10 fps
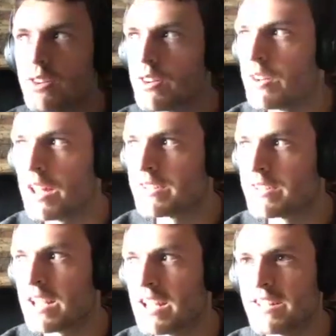
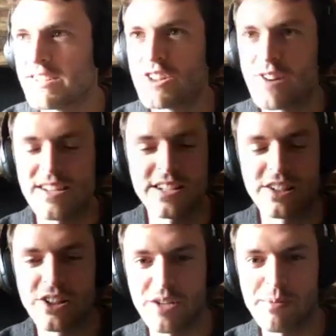It's interesting
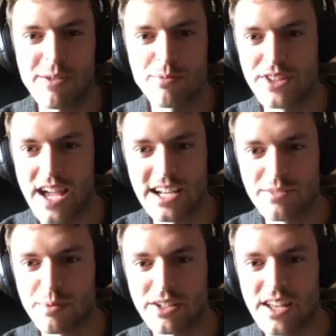looking at people's decks
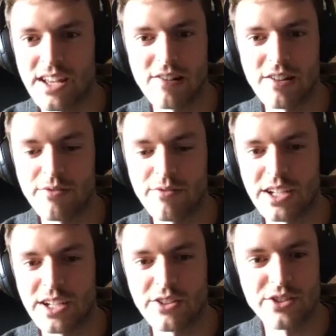because there are
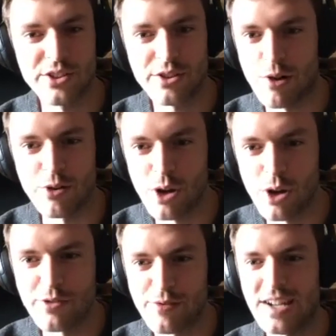figures thrown all
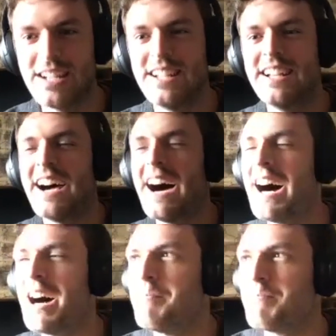over it.
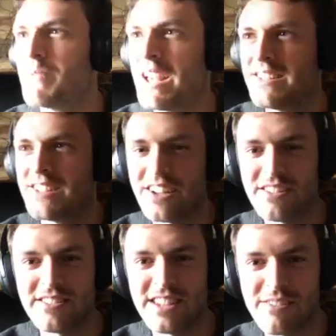And
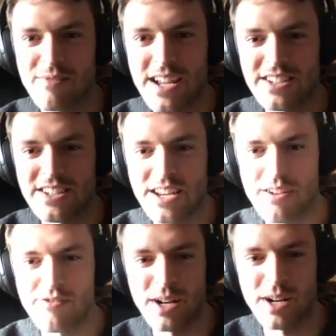they range anywhere
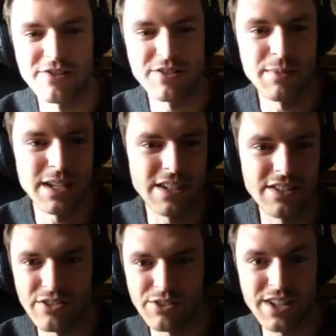from hundreds of
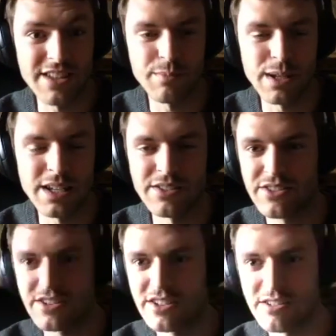millions or tens of millions
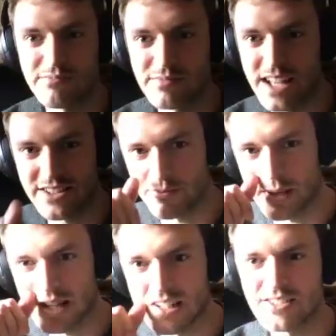to tens of
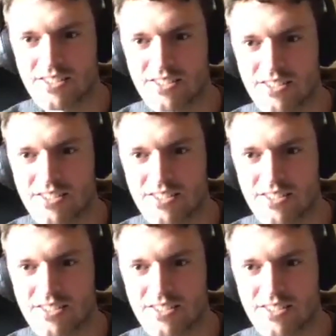billions. And